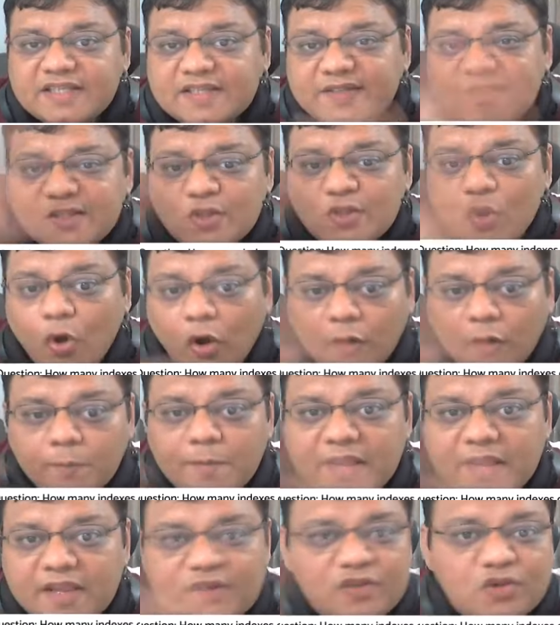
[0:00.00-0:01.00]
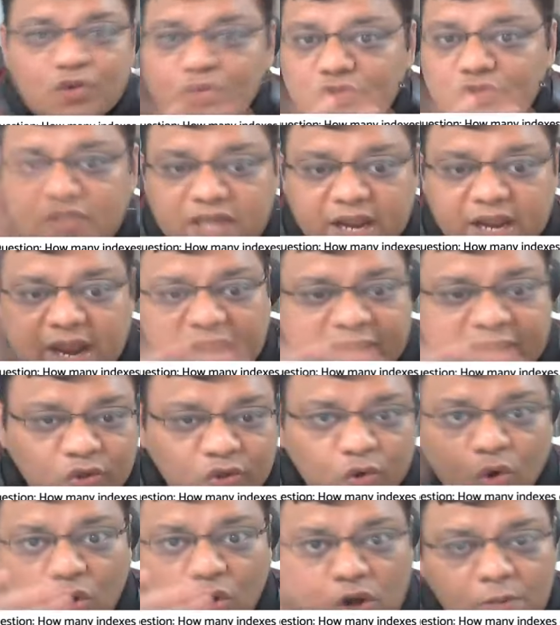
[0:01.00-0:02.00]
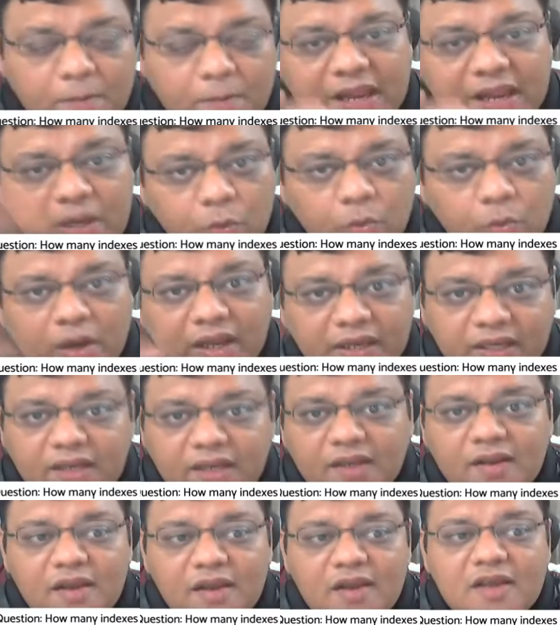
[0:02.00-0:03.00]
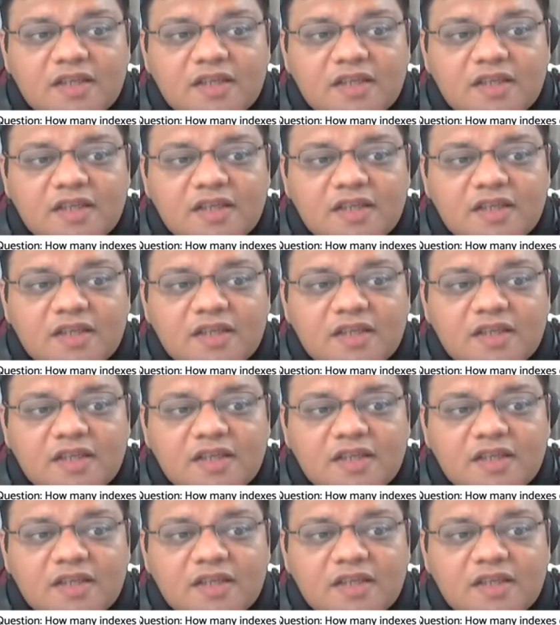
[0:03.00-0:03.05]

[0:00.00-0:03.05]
is not being used at all by query.